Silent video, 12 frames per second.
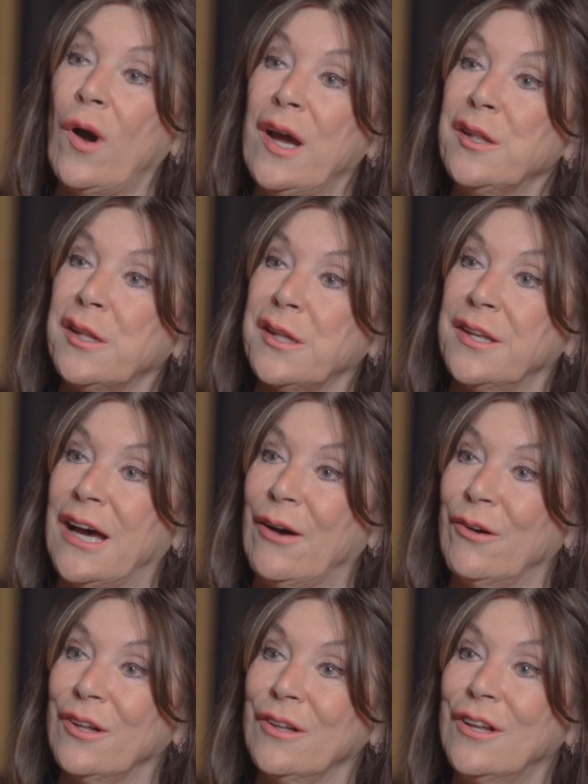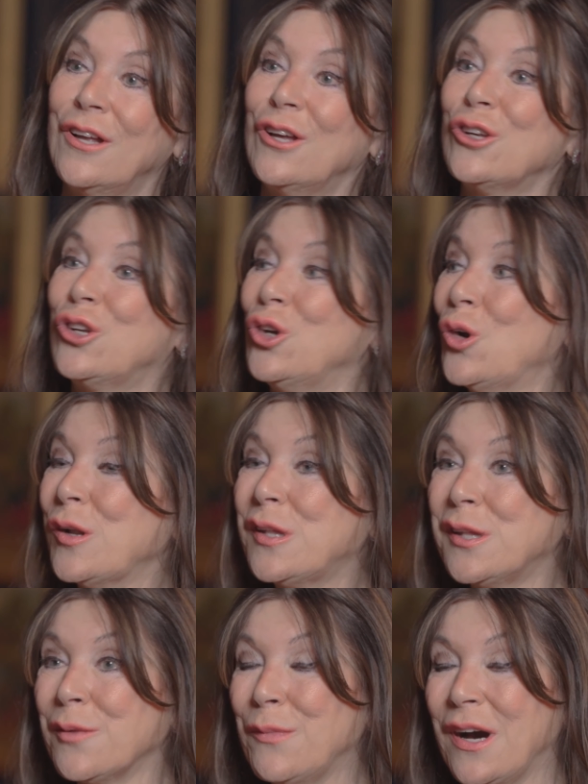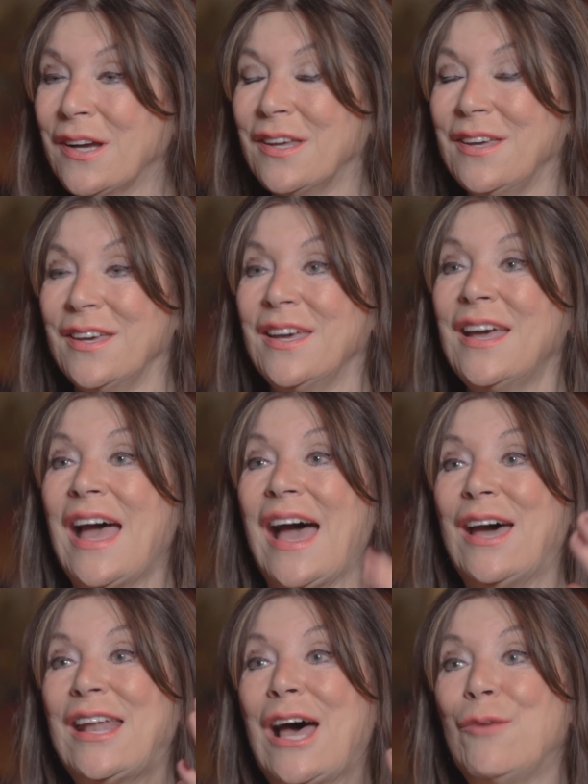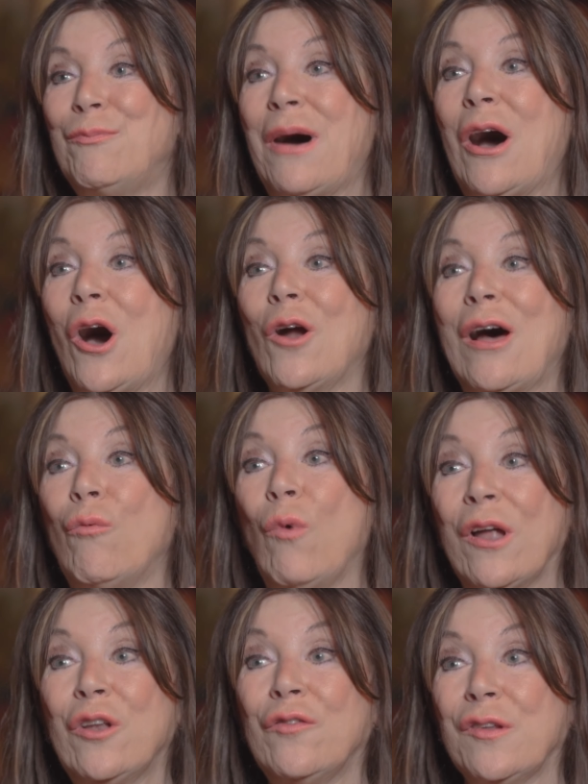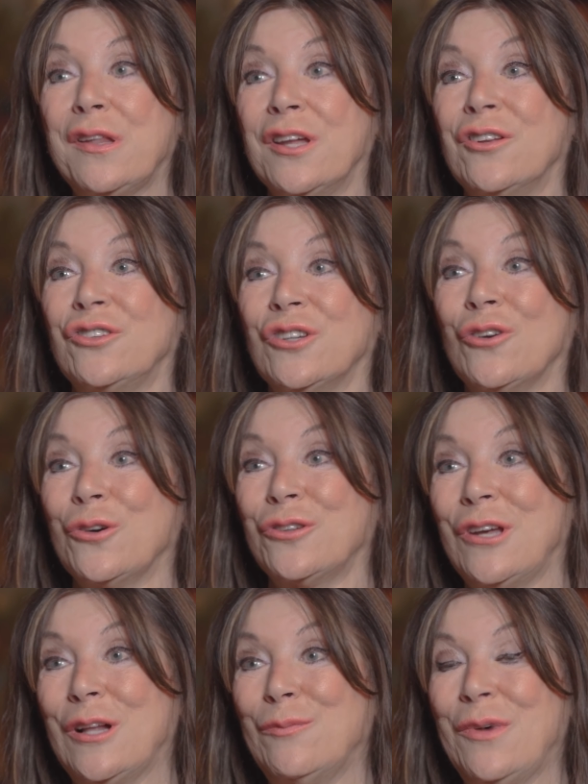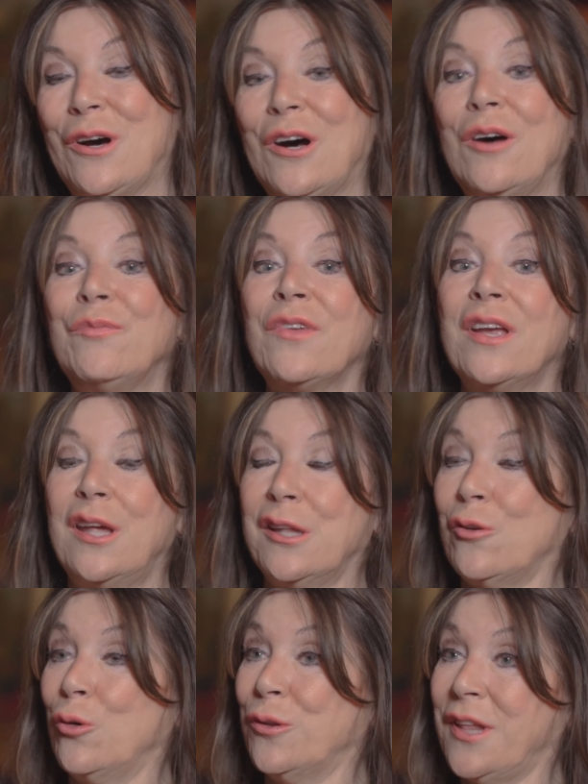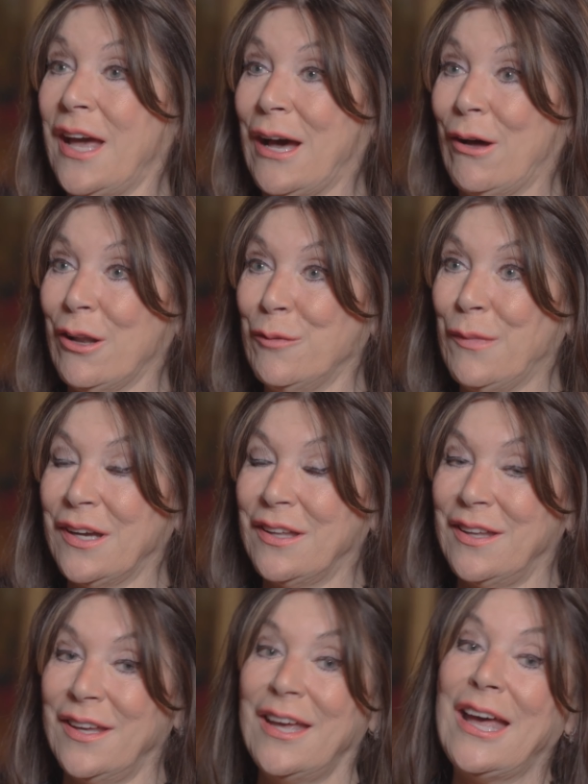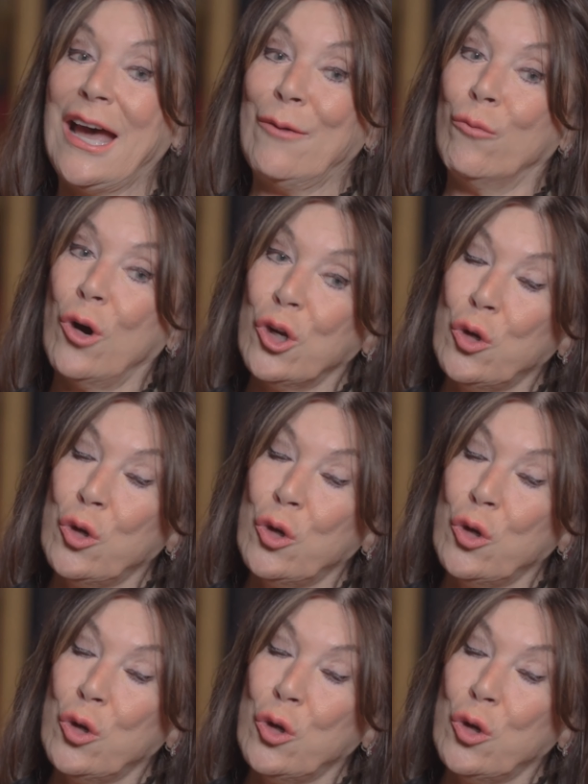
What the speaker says: wise as an owl, curious as a monkey, and our bar, our wonderful signature cocktail bar, is called the Owl and Monkey. And what